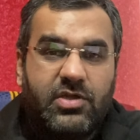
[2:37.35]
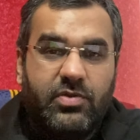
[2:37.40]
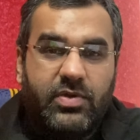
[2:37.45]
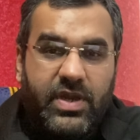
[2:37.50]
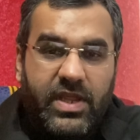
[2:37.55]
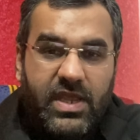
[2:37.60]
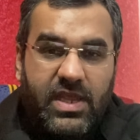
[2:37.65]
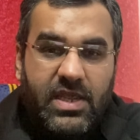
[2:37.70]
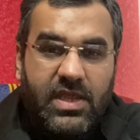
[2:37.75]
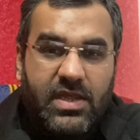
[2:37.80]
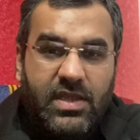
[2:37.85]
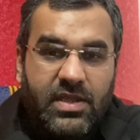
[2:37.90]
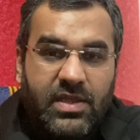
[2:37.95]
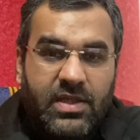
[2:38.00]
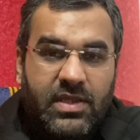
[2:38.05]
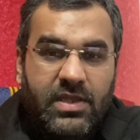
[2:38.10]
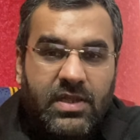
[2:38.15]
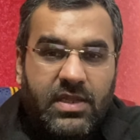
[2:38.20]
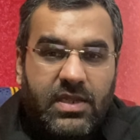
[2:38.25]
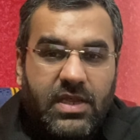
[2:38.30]
today
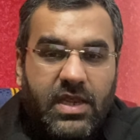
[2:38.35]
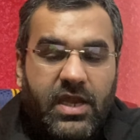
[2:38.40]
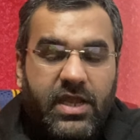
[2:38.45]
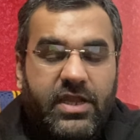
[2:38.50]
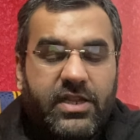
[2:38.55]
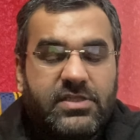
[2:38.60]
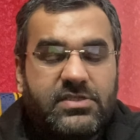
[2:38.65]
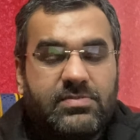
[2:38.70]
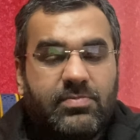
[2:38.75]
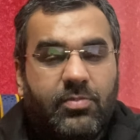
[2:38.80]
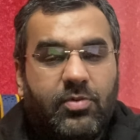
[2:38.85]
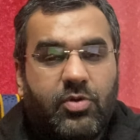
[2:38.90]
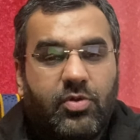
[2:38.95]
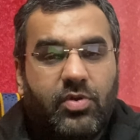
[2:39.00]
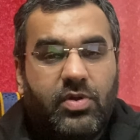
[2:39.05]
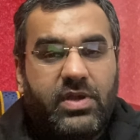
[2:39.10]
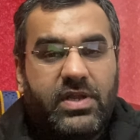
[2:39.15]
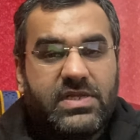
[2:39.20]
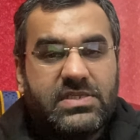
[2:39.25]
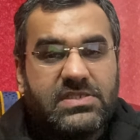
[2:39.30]
it is more
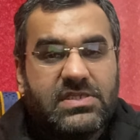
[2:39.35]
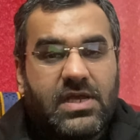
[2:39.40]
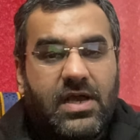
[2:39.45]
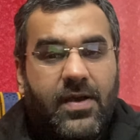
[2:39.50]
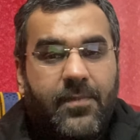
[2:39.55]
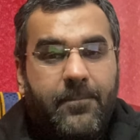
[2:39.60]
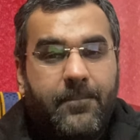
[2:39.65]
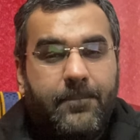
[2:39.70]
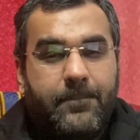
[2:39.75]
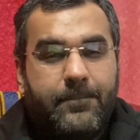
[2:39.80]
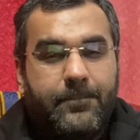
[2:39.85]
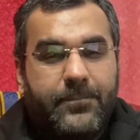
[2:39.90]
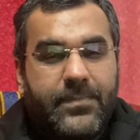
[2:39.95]
or less up